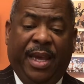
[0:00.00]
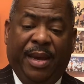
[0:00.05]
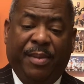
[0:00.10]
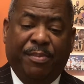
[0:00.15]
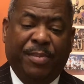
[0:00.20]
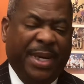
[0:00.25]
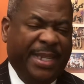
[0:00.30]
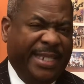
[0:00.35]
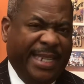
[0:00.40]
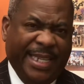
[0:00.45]

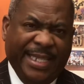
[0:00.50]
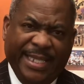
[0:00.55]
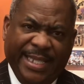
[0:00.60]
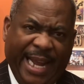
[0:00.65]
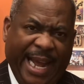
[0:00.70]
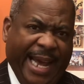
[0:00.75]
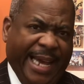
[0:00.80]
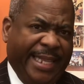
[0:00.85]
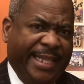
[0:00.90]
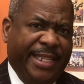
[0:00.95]
But
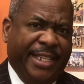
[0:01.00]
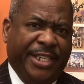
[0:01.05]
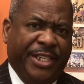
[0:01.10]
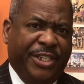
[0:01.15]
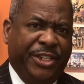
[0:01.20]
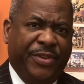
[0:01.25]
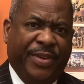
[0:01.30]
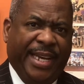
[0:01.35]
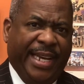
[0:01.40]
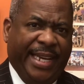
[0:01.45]
tonight,
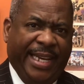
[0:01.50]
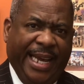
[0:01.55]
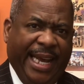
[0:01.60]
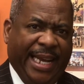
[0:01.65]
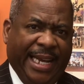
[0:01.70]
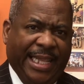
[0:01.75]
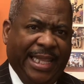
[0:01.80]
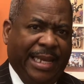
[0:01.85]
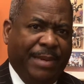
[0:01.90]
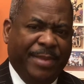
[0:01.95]
you can
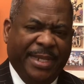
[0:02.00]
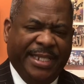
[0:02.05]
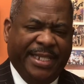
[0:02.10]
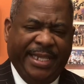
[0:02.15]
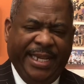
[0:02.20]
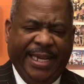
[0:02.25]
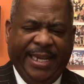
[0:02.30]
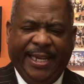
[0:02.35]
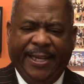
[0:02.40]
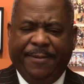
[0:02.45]
get
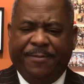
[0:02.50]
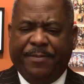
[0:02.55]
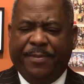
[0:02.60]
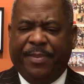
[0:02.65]
clemency.